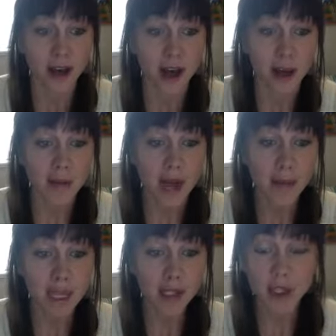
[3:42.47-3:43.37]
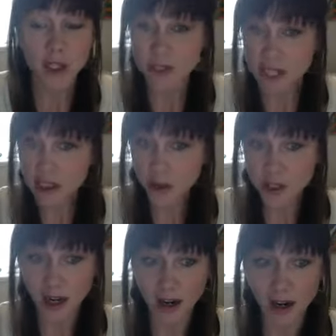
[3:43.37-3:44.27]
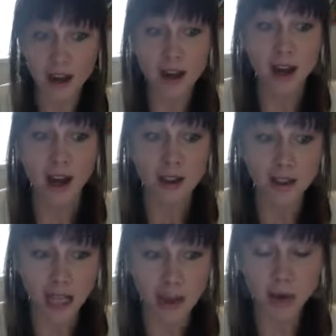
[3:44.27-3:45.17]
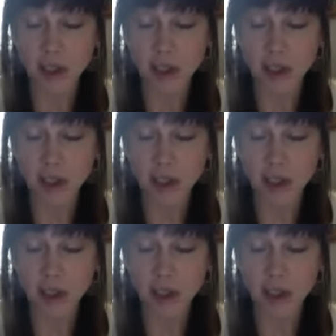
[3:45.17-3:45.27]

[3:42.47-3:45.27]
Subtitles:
That means when you see doTERRA on the label,